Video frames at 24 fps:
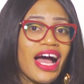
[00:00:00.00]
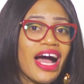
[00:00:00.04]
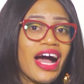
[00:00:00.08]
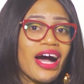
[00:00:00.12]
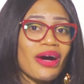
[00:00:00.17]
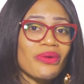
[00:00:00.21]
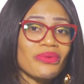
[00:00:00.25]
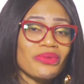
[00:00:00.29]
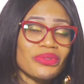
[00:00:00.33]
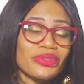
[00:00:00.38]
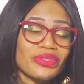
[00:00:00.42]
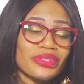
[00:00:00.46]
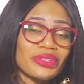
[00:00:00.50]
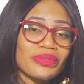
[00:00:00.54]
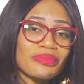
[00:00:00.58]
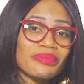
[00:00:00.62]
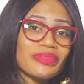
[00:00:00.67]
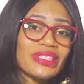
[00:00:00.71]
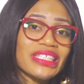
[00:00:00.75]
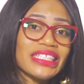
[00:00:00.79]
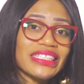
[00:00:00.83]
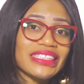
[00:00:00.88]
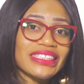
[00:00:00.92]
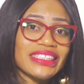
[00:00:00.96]
I would
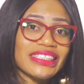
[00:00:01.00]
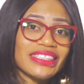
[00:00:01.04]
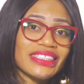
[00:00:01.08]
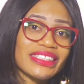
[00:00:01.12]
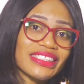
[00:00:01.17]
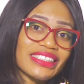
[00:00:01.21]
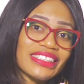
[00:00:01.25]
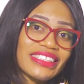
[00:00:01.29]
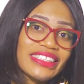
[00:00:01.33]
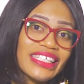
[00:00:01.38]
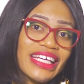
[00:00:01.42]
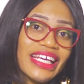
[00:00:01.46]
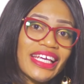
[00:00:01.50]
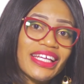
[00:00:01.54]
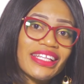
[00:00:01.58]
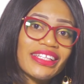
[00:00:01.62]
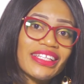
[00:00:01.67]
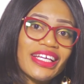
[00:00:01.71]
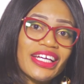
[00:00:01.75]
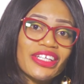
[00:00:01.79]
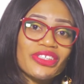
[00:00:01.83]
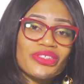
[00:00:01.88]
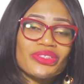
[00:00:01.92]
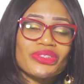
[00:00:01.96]
please say
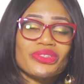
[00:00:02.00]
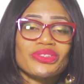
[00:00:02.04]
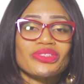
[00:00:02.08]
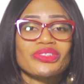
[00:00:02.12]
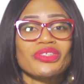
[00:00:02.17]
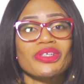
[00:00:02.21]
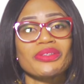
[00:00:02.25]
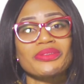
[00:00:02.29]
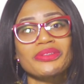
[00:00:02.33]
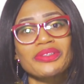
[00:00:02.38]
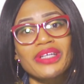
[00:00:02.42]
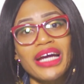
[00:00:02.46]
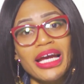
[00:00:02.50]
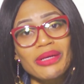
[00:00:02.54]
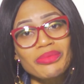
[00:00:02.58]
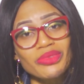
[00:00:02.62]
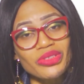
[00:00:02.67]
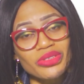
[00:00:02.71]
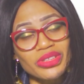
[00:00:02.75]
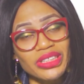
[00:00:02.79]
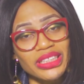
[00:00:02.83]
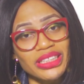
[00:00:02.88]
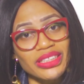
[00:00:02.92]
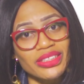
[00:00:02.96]
that you should
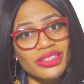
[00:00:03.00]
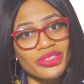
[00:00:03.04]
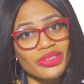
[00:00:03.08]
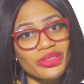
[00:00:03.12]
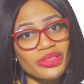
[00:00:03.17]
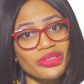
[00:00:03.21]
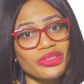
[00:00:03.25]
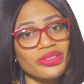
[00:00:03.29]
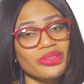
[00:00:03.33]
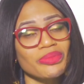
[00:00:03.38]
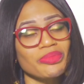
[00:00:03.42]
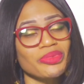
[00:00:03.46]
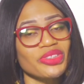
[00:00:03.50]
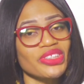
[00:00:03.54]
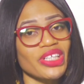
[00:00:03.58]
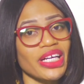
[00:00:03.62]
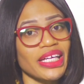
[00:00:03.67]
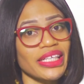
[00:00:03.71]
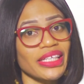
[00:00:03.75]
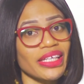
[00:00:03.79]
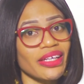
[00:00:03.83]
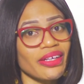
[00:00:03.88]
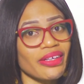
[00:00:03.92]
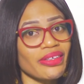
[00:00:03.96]
subscribe to this YouTube
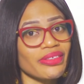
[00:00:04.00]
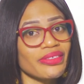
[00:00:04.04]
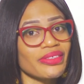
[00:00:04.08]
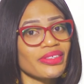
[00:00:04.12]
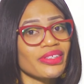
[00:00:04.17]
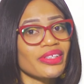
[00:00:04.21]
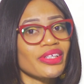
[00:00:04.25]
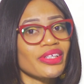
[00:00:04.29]
channel.